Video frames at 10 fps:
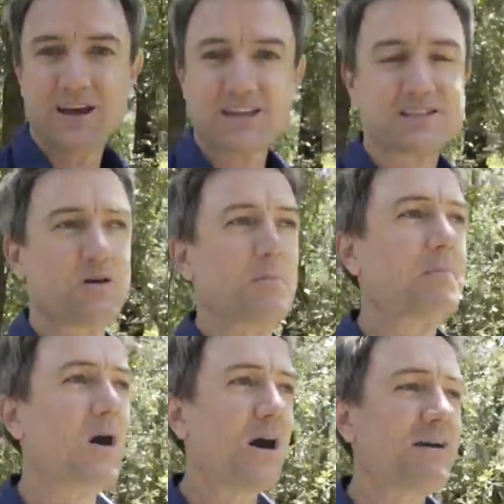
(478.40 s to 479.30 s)
And so
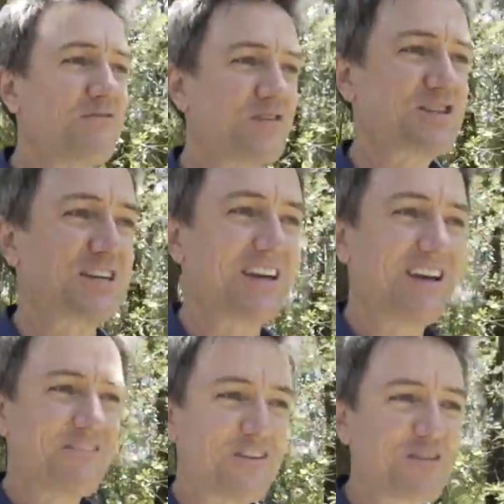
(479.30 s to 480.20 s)
my vision
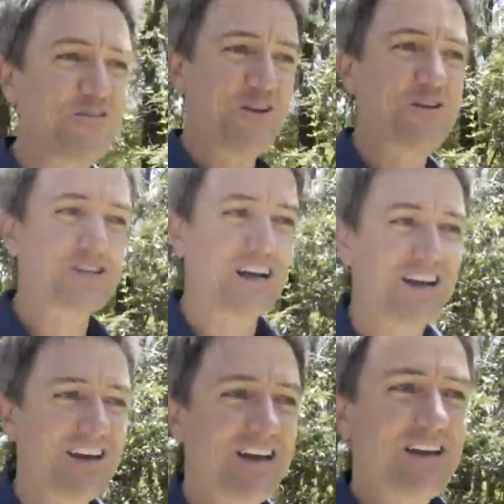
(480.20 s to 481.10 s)
for the future
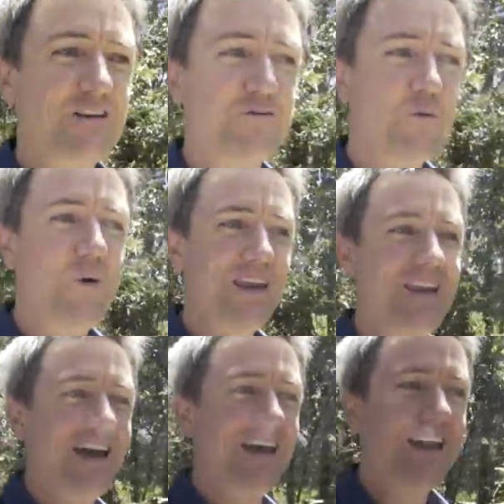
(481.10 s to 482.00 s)
is for one
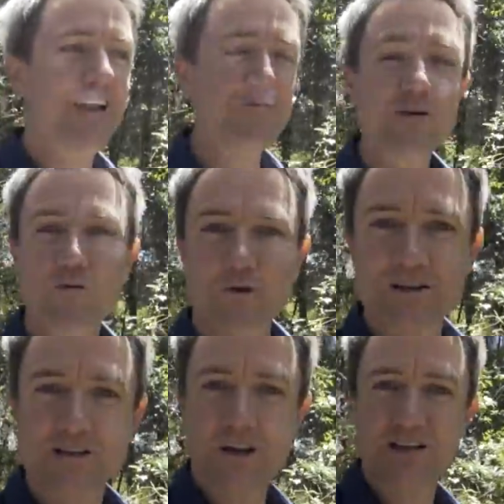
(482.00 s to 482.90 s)
day every
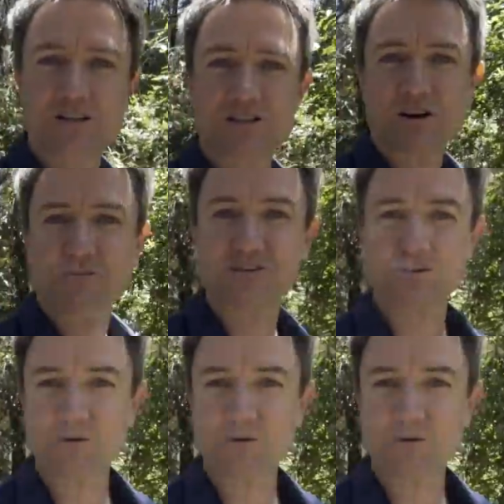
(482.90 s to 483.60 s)
rheumatologist office